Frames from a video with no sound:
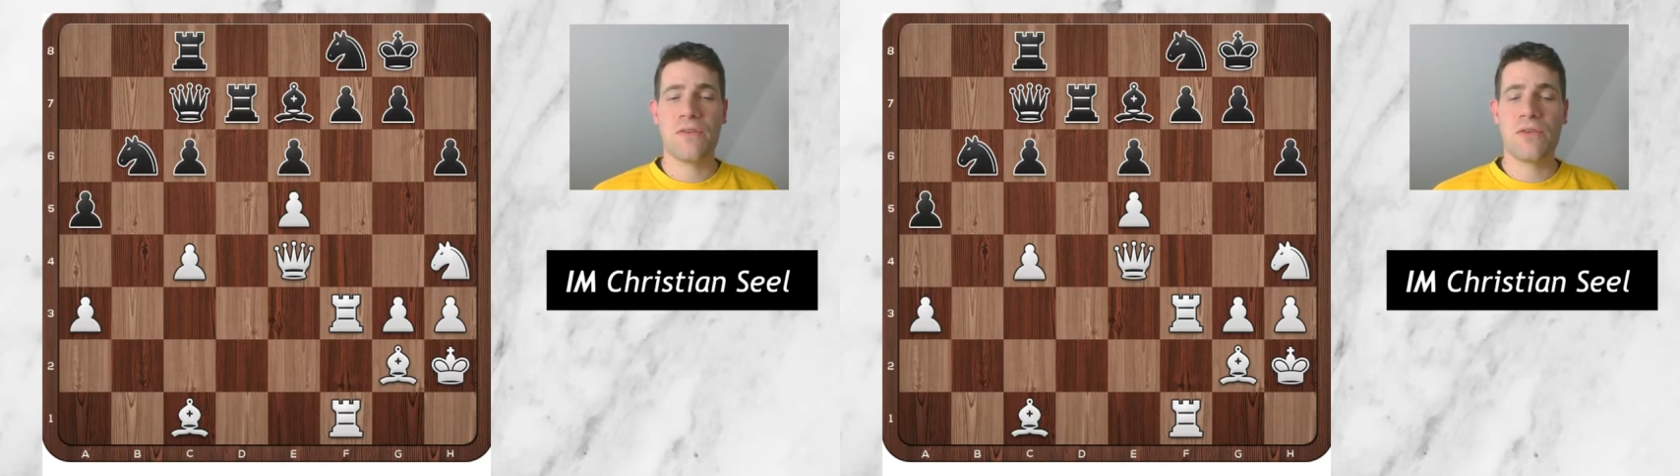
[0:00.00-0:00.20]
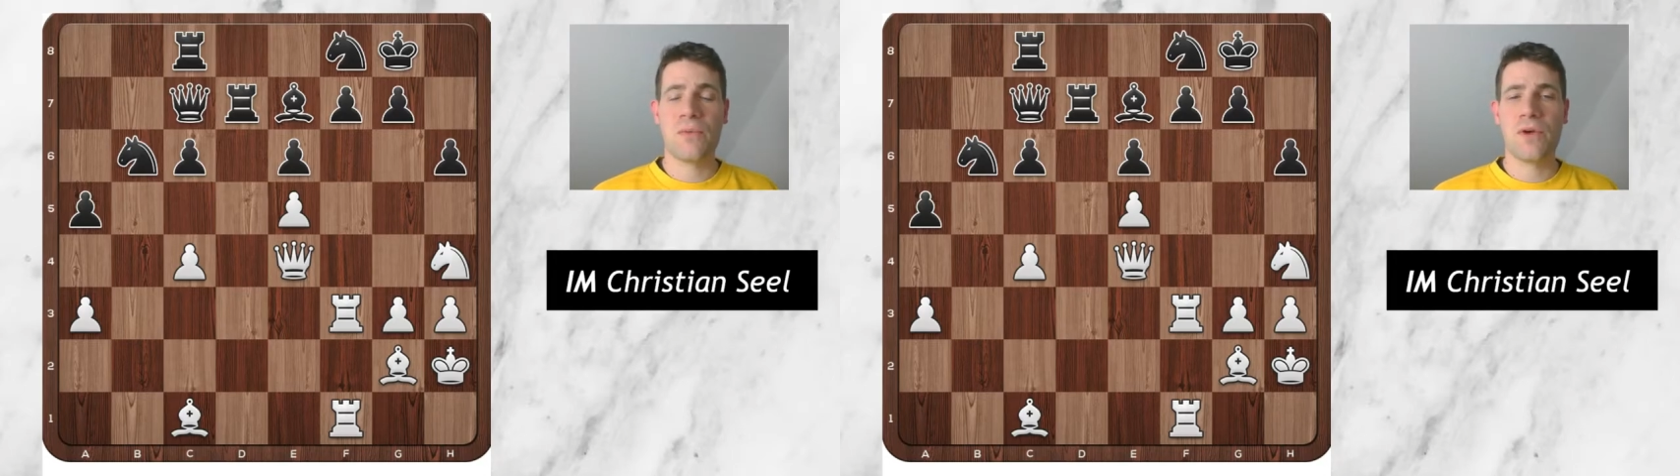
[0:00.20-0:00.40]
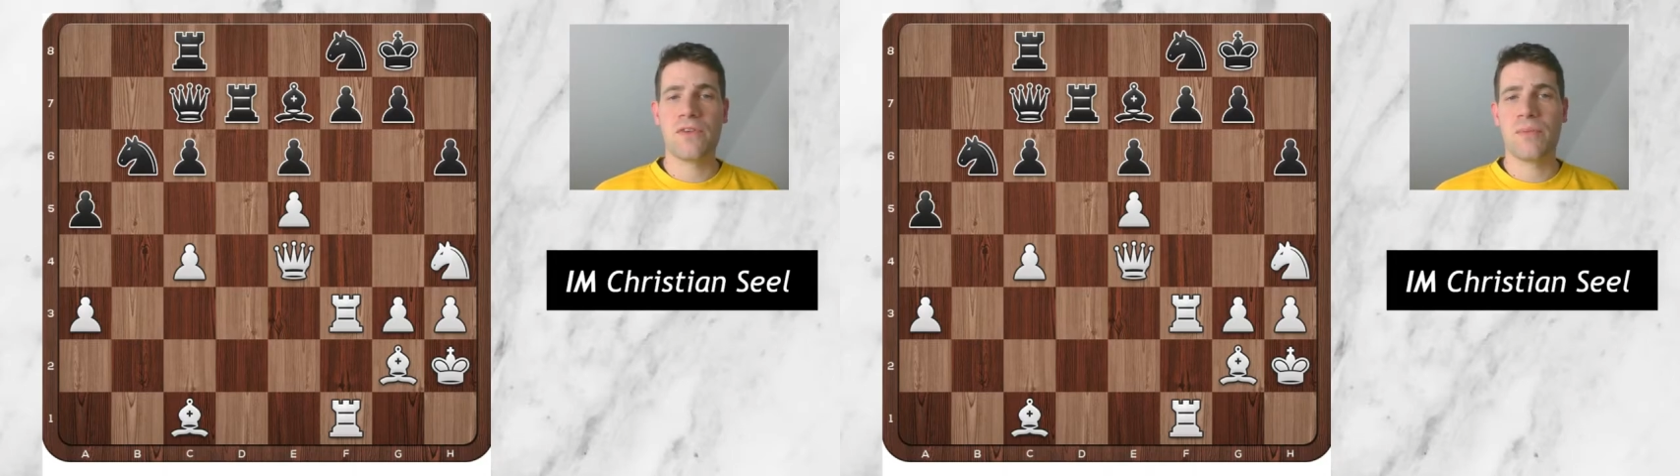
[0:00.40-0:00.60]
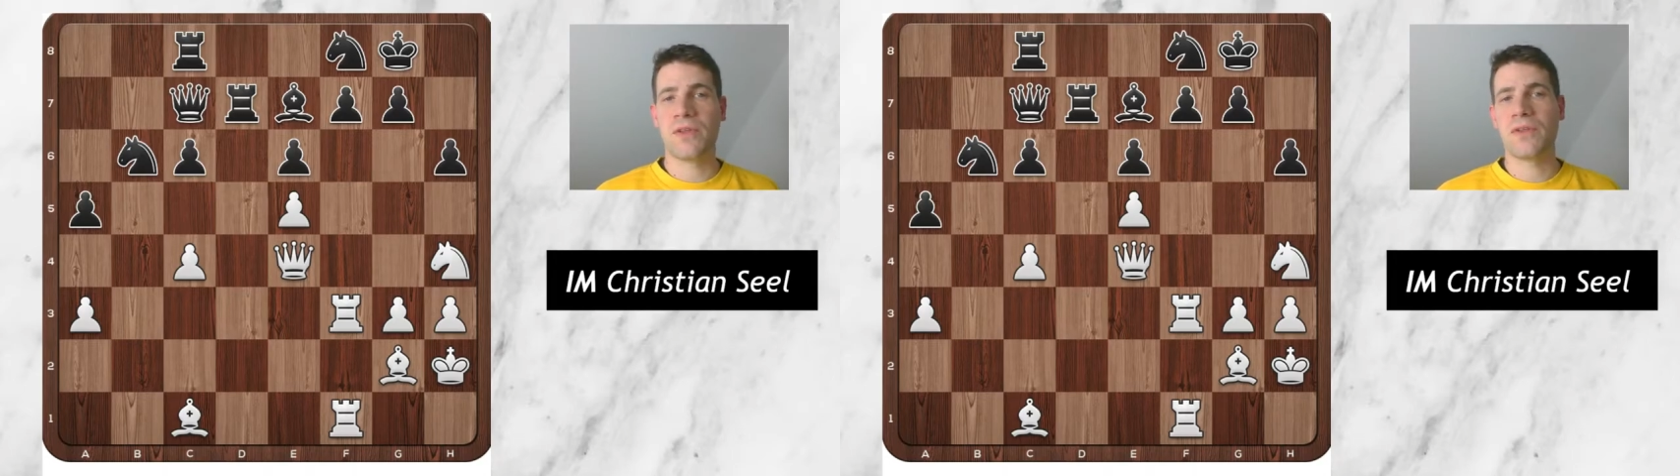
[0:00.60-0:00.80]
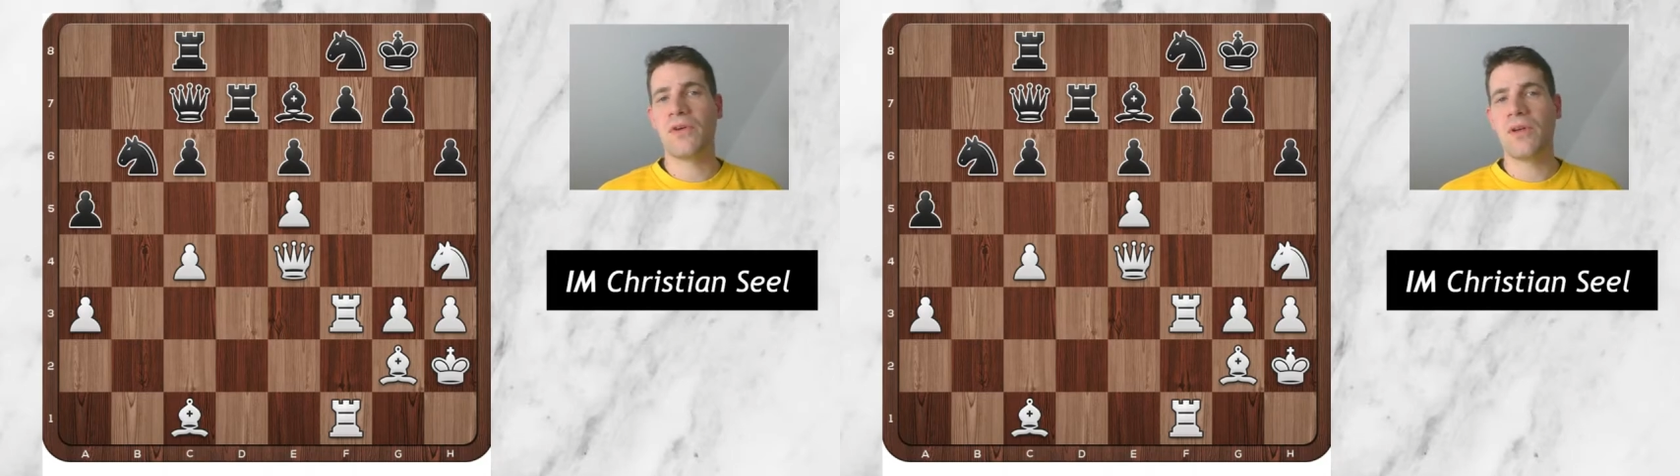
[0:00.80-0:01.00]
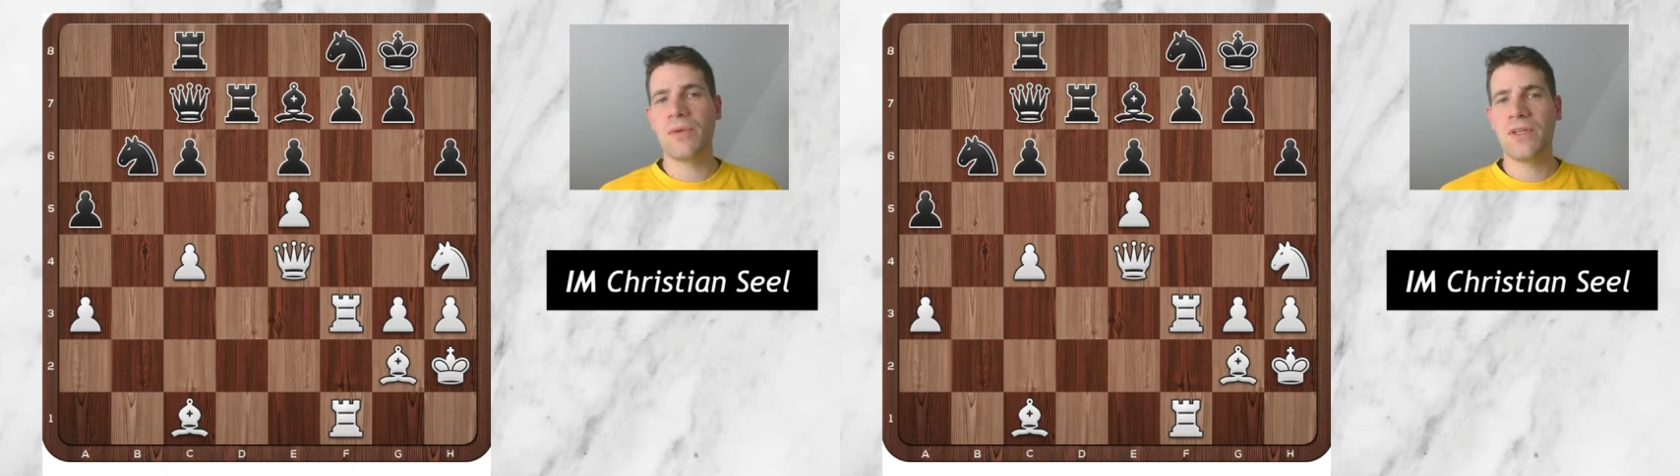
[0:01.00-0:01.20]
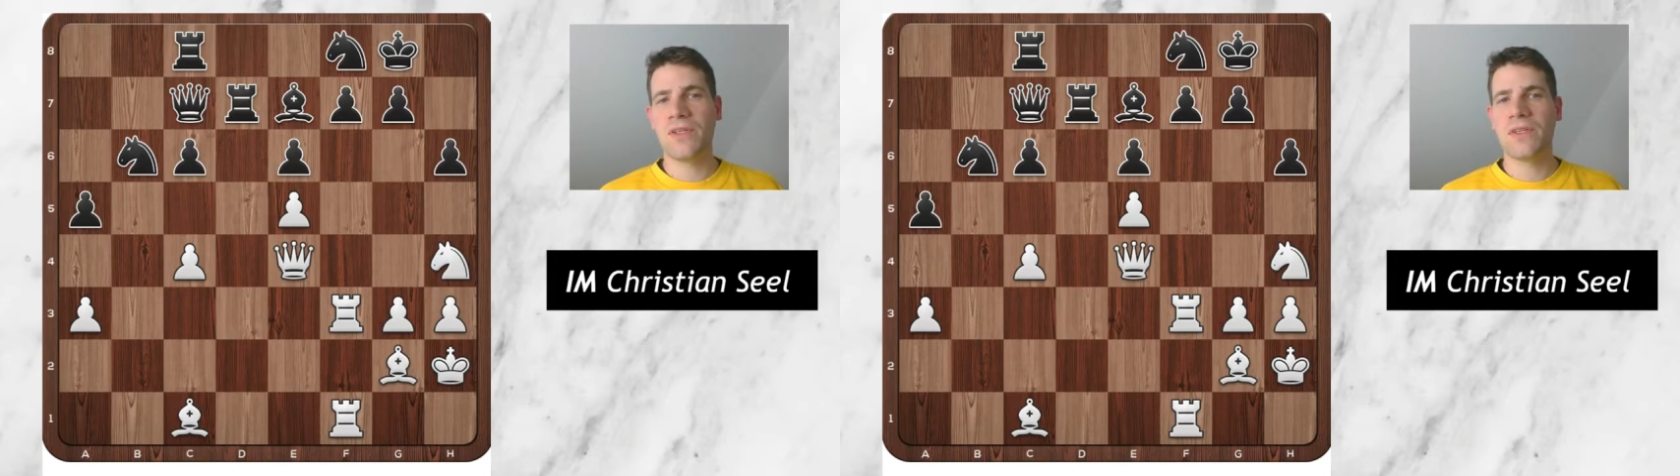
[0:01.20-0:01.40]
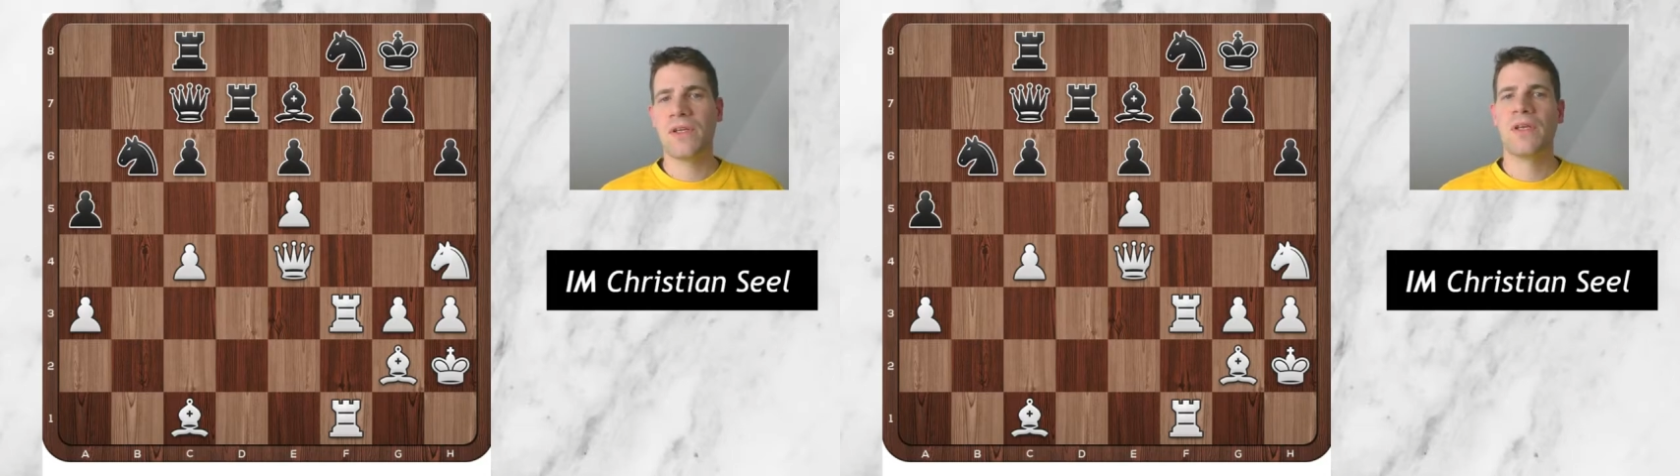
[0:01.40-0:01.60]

a few words about the tournament.